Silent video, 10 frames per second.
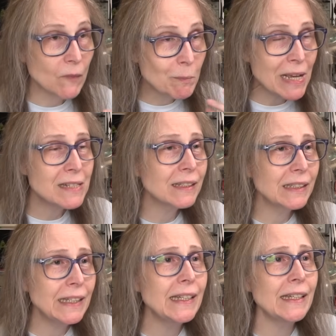
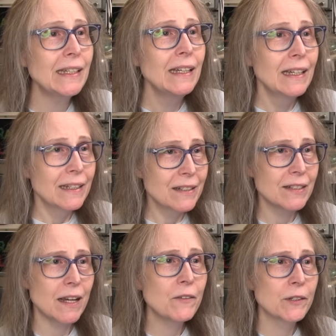Basically, he
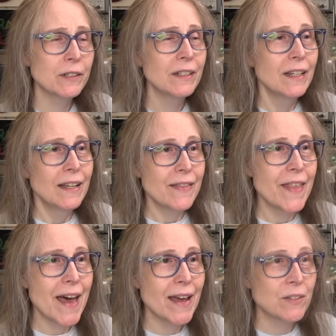discovered
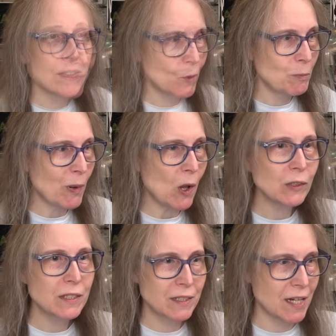that a
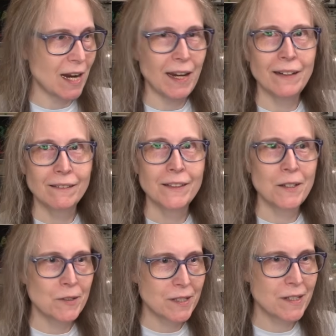ball chain, you
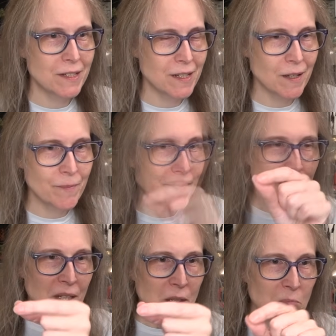know, it's this uh,
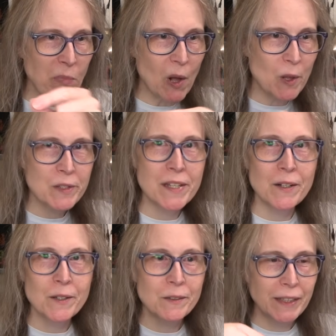balls that
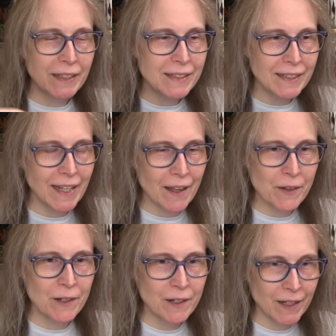are linked
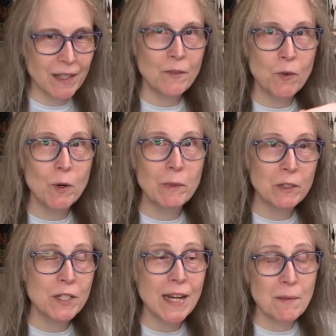together and they form a
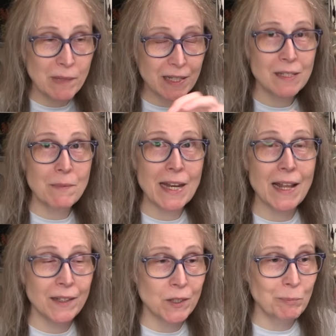little chain, but it's made
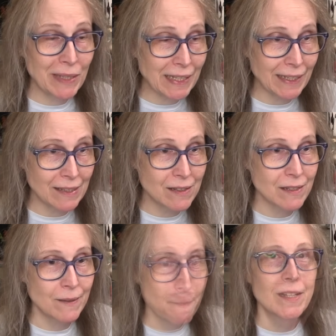out of little
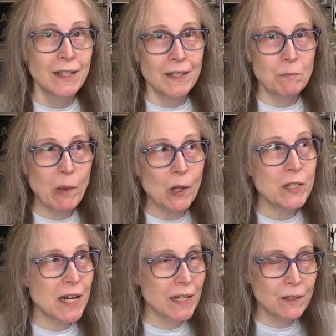beads. Ball
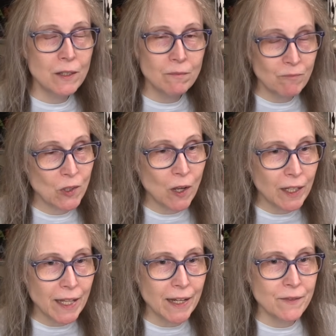chain, you can call it
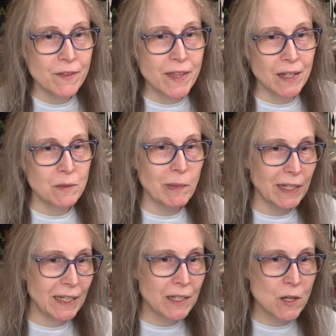a lot of different things,
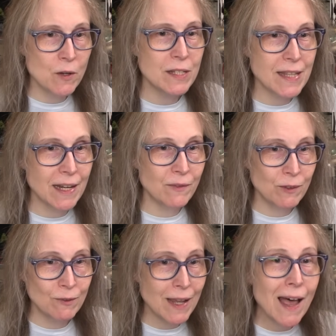but he noticed that if
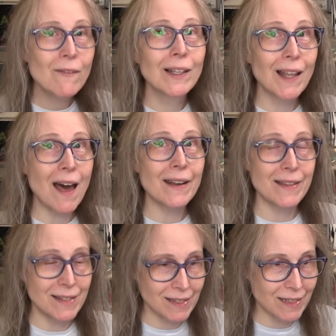you have a lot of
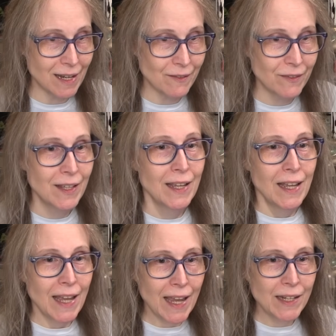this stuff
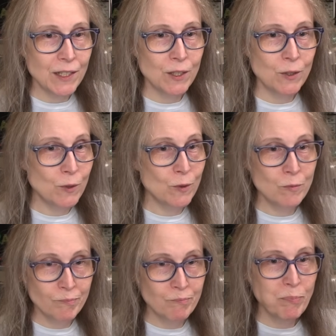and
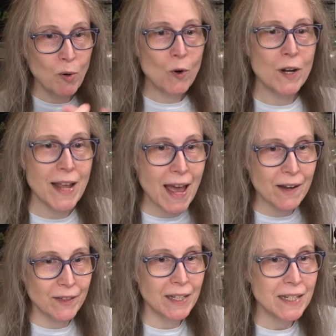you pour it out
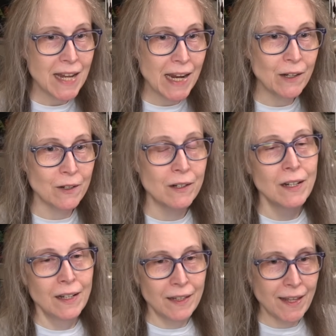of a container,
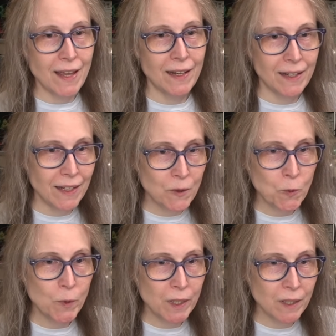that it
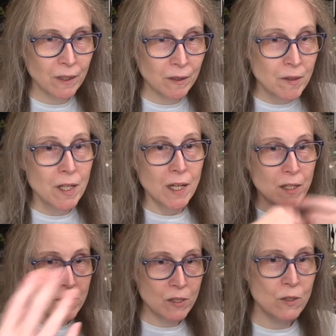will
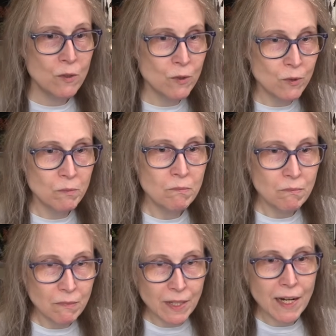
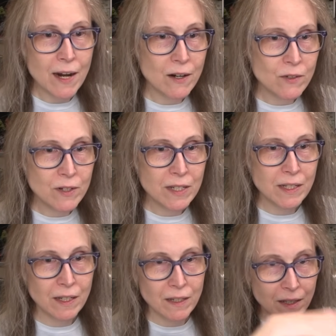assume a
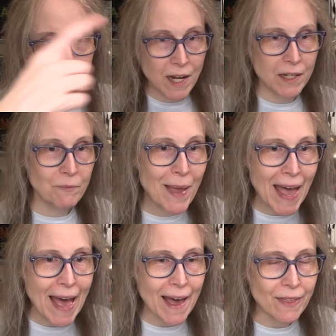characteristic kind of
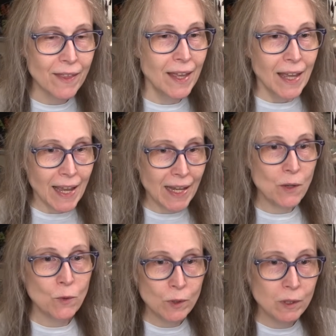path, and
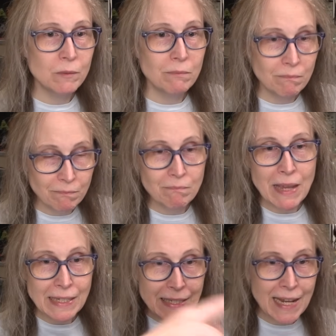it will
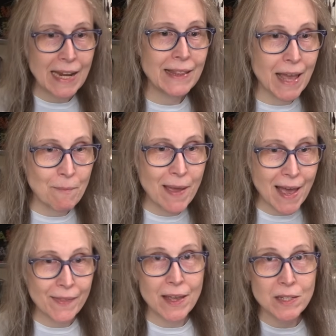maintain that
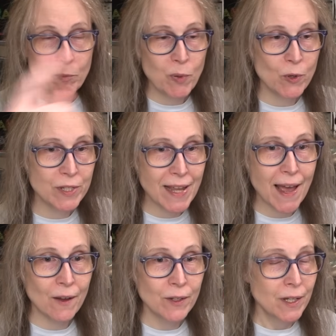path as it pours
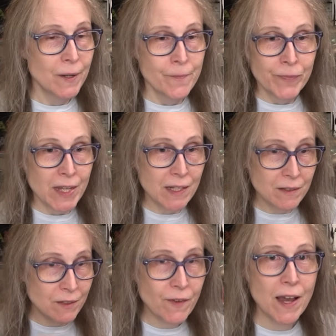out
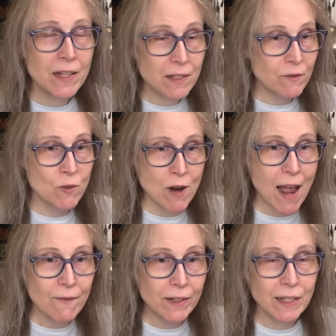in defiance of
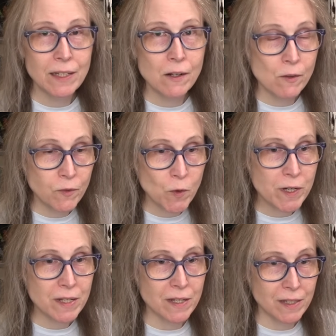gravity and other
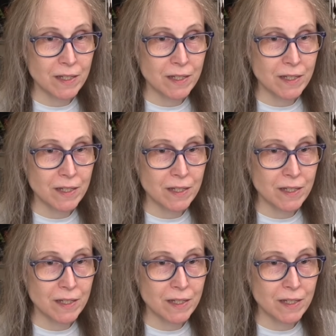forces.